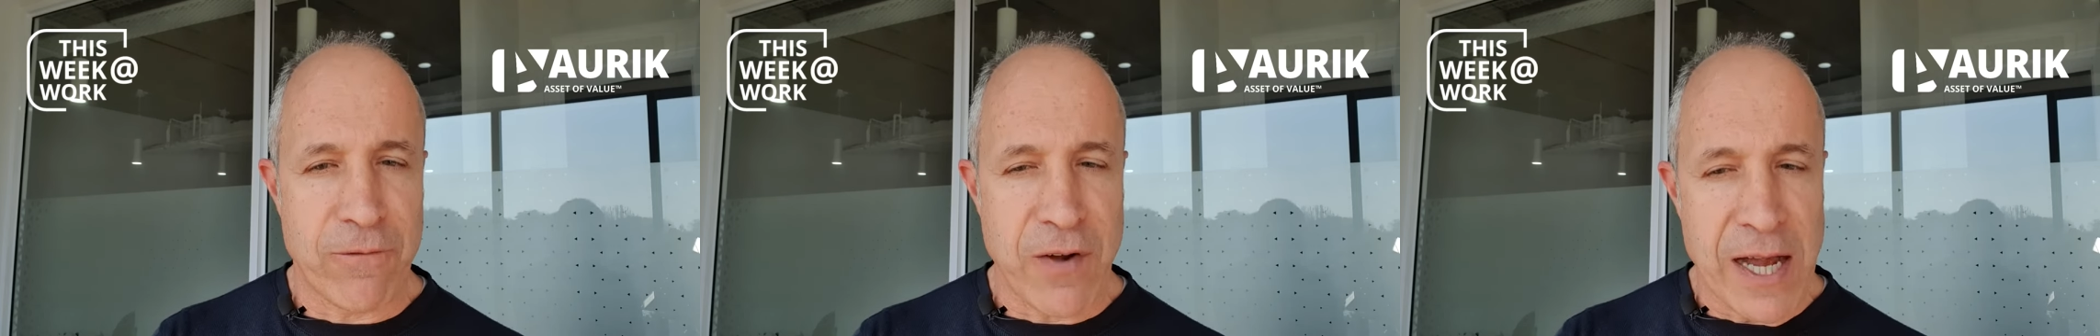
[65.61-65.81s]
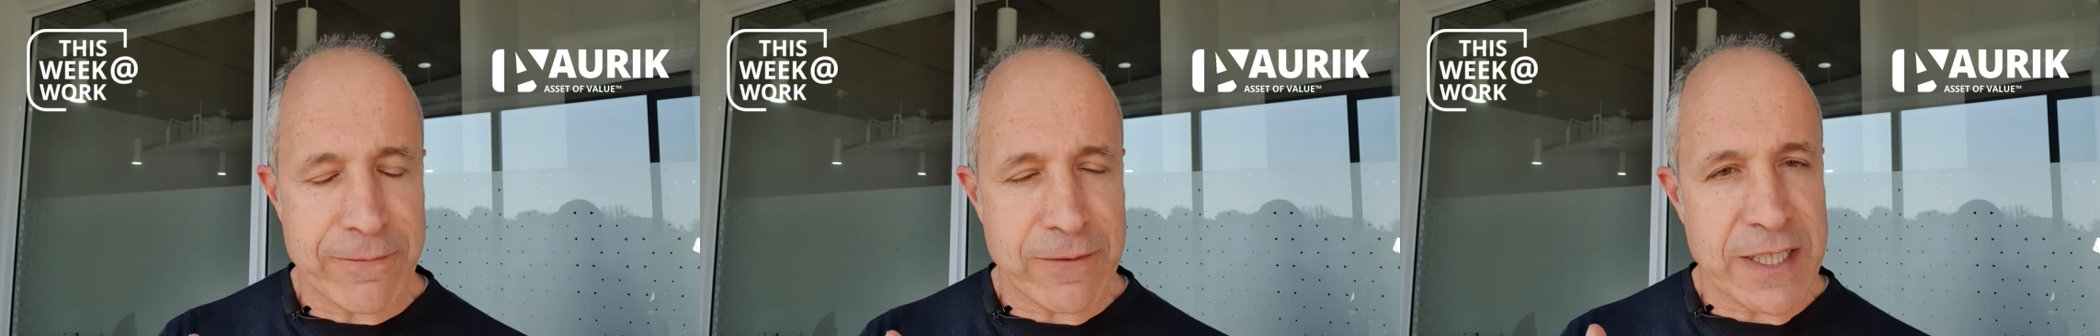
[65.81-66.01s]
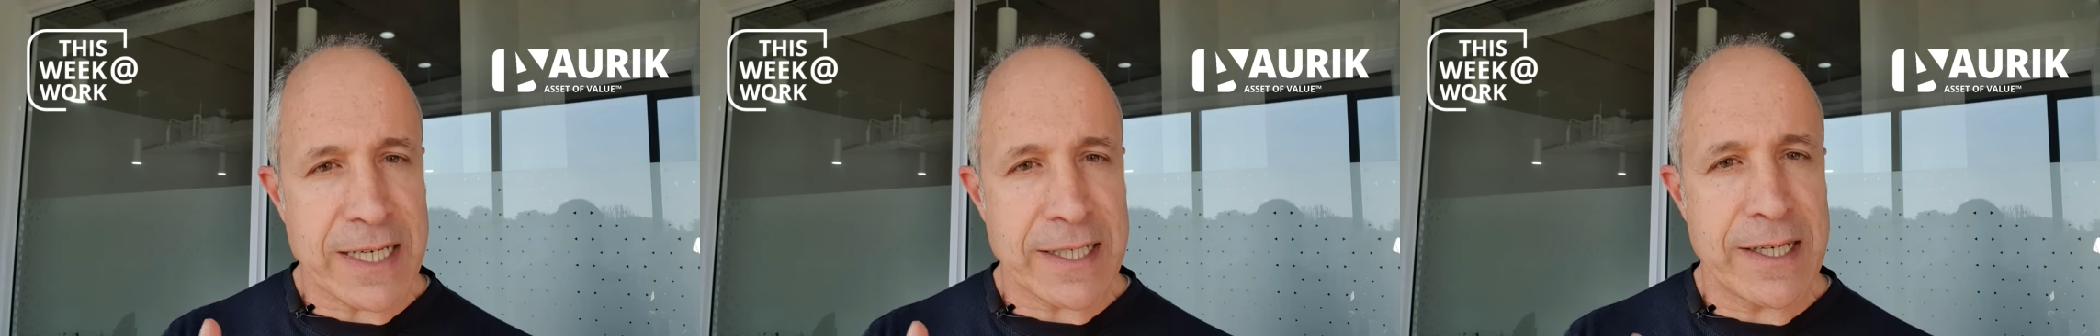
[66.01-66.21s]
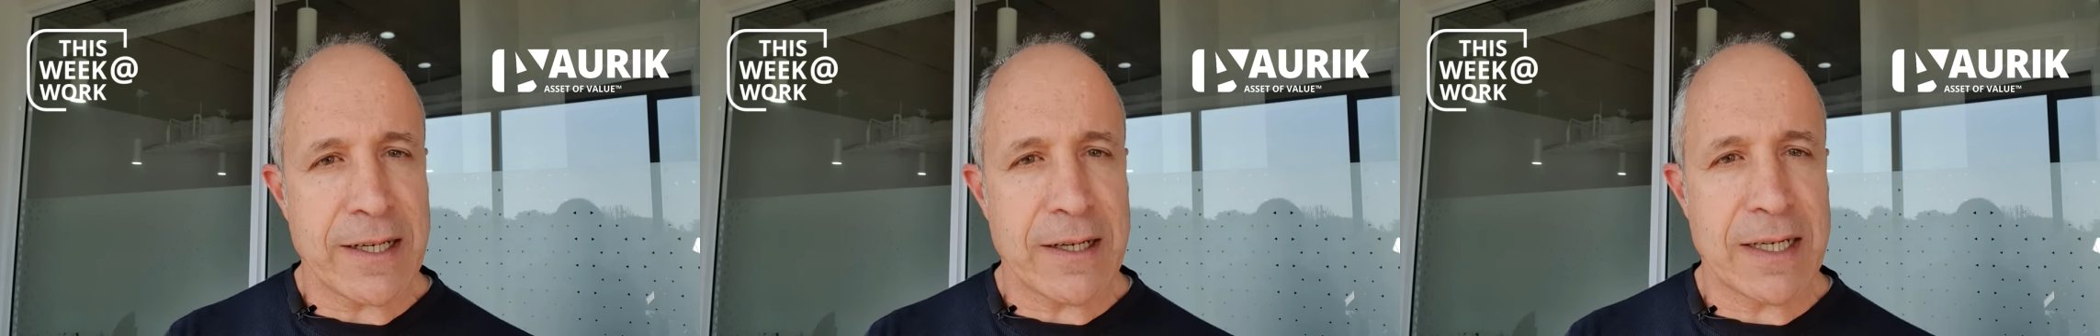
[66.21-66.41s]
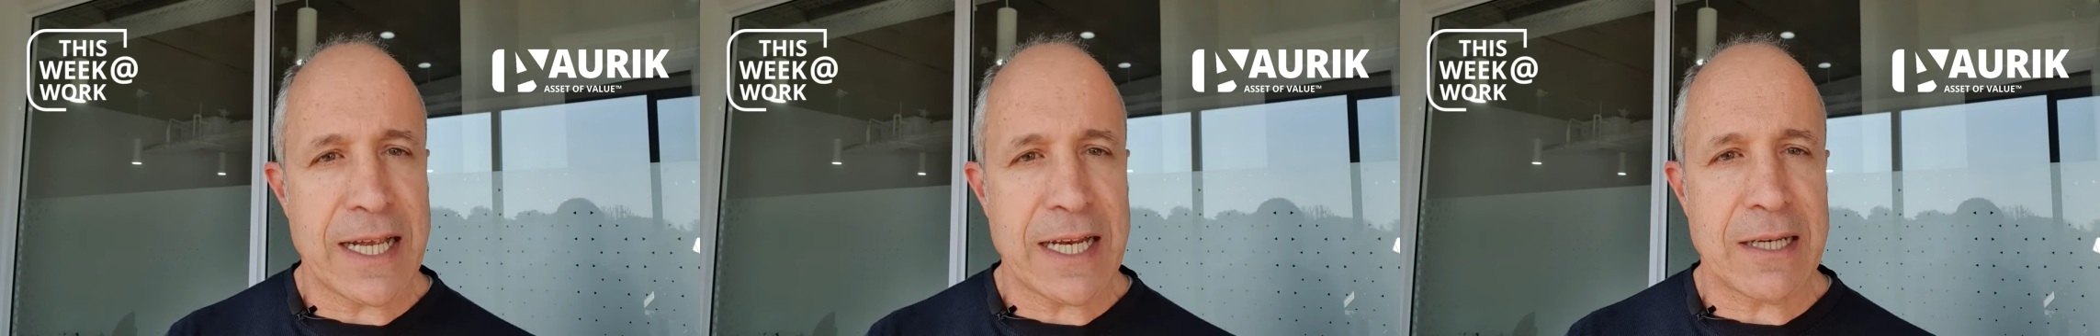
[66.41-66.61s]
Five
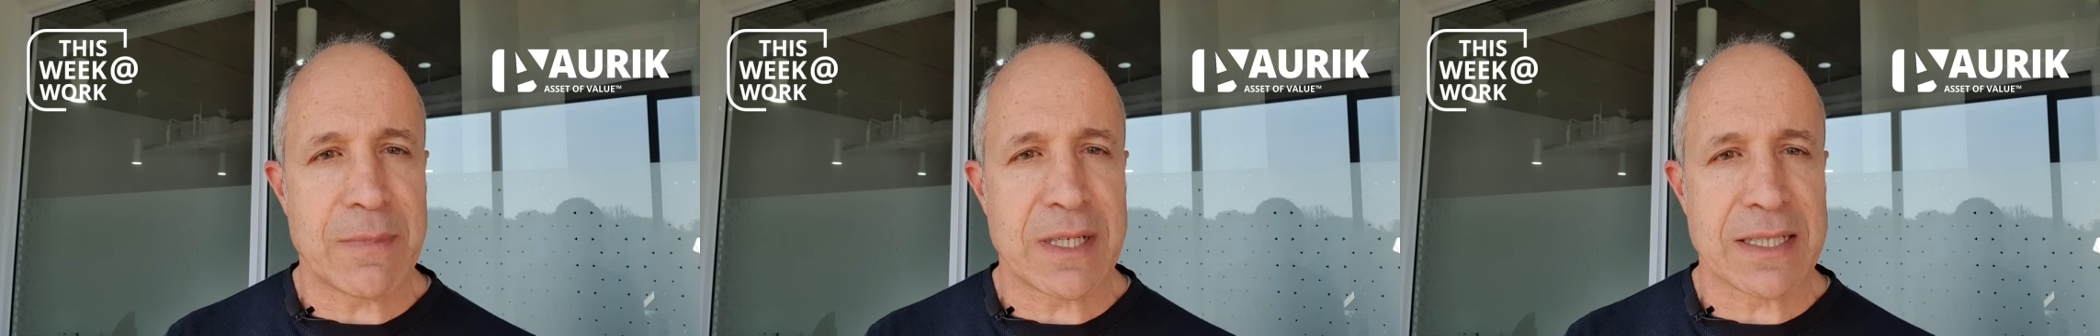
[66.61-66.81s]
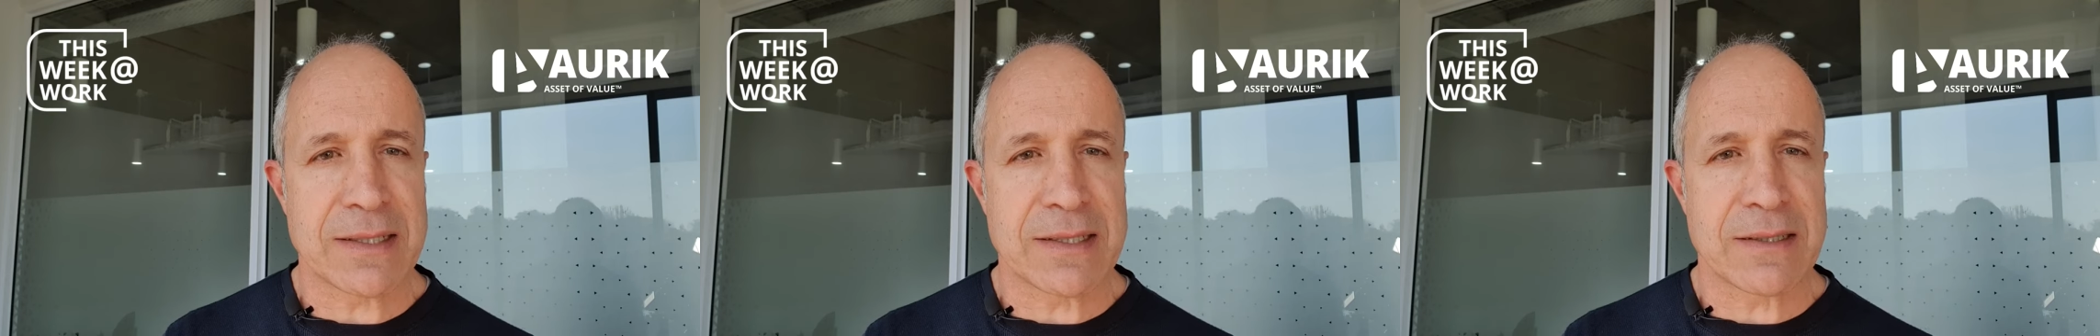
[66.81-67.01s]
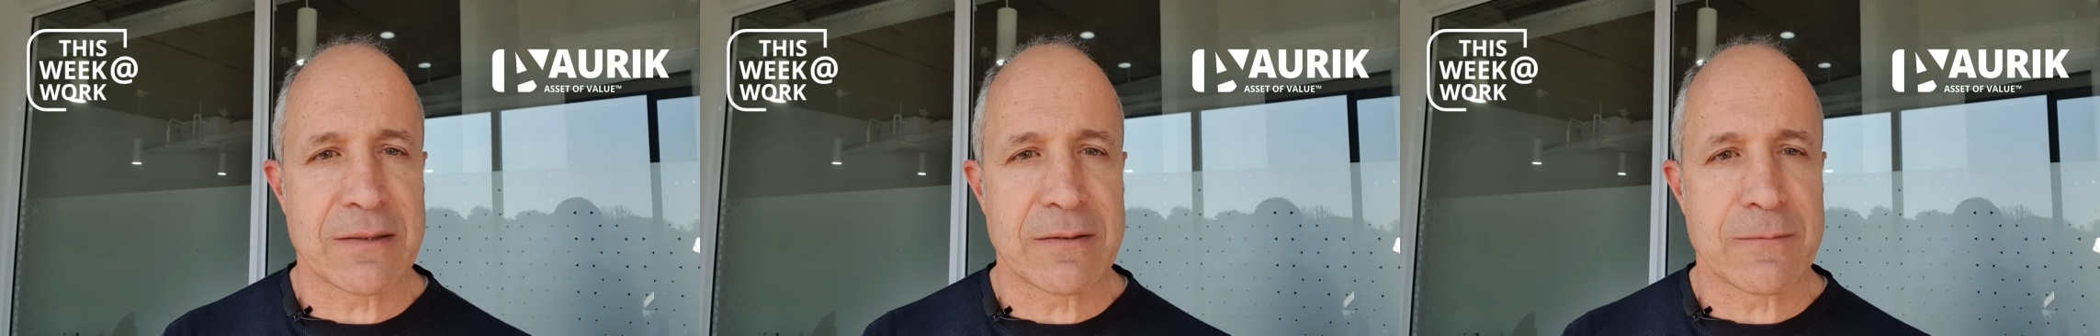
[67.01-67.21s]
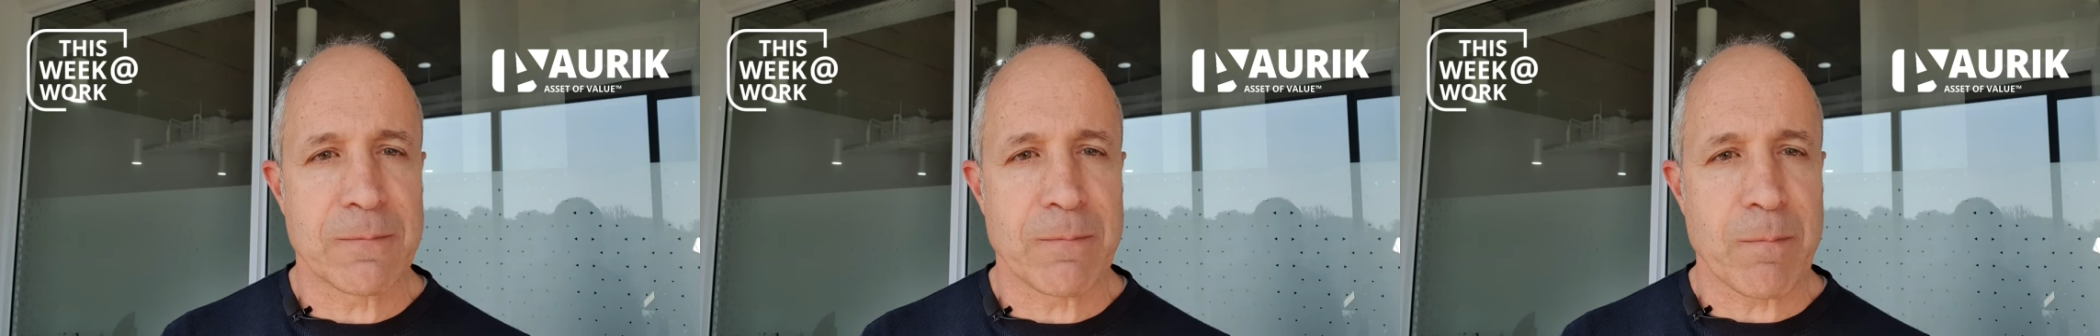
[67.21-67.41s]
technical elements,